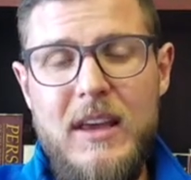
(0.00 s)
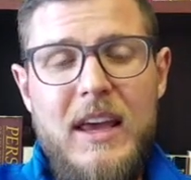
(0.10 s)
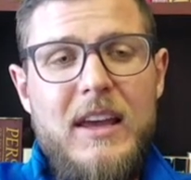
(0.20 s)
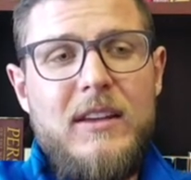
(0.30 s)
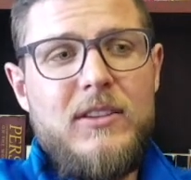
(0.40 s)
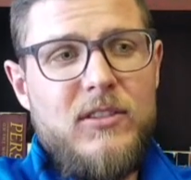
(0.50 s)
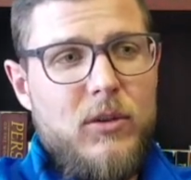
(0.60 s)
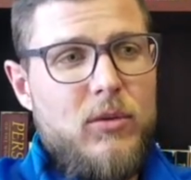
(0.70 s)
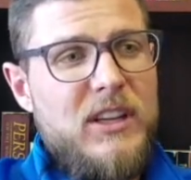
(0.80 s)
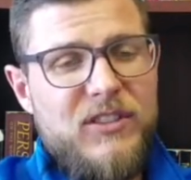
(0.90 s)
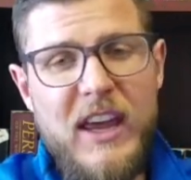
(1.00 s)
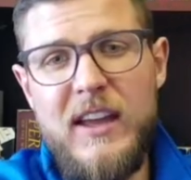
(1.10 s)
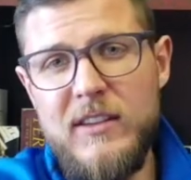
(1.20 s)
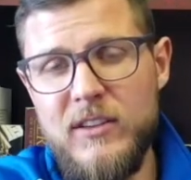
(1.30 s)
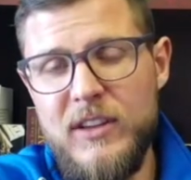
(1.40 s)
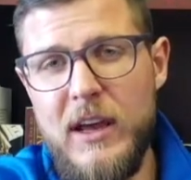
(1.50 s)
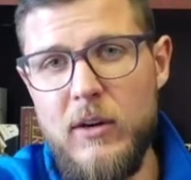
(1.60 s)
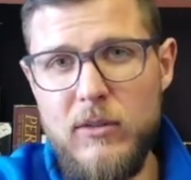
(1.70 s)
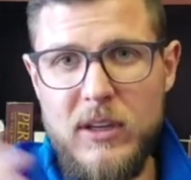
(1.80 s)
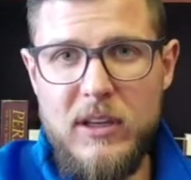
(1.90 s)
And so each ant is
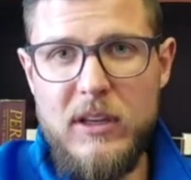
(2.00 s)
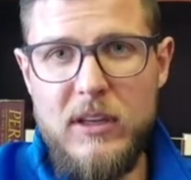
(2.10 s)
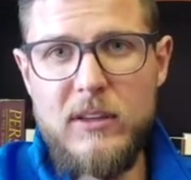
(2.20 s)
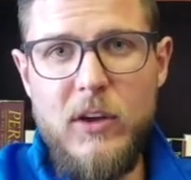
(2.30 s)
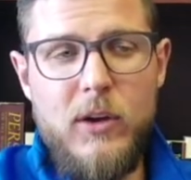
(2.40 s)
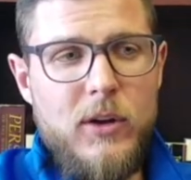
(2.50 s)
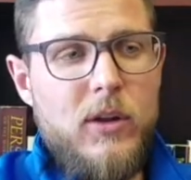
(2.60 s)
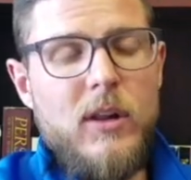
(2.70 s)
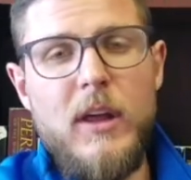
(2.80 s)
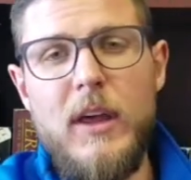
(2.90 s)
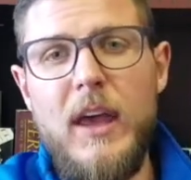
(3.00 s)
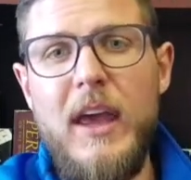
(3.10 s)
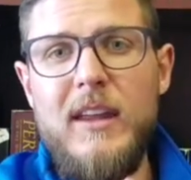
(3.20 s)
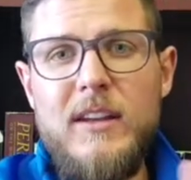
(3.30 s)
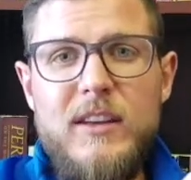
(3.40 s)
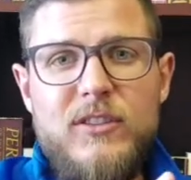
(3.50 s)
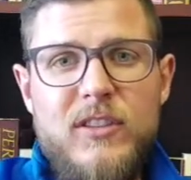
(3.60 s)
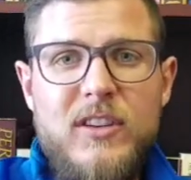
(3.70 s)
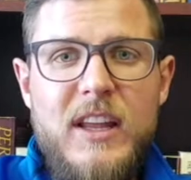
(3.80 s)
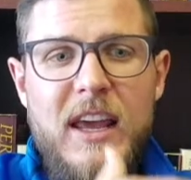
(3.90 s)
now eternal, and he's
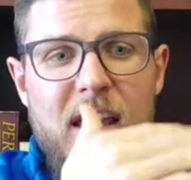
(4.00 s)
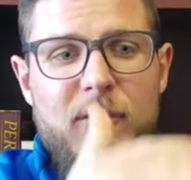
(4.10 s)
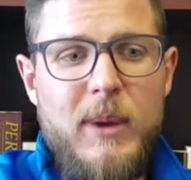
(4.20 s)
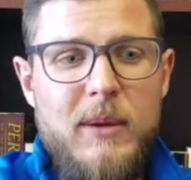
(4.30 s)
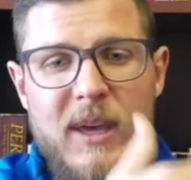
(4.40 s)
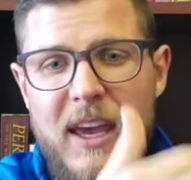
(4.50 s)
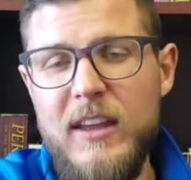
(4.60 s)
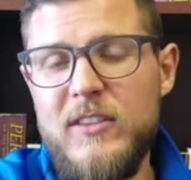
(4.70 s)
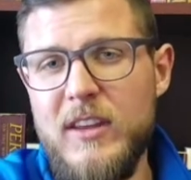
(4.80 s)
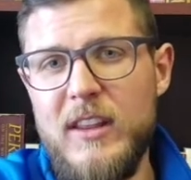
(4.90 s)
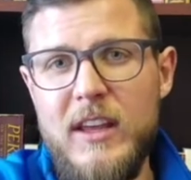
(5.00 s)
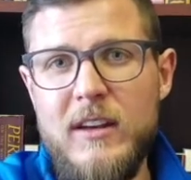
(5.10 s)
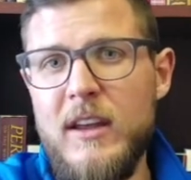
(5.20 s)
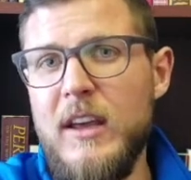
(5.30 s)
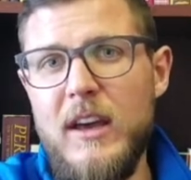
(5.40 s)
just going to have baby ants, and then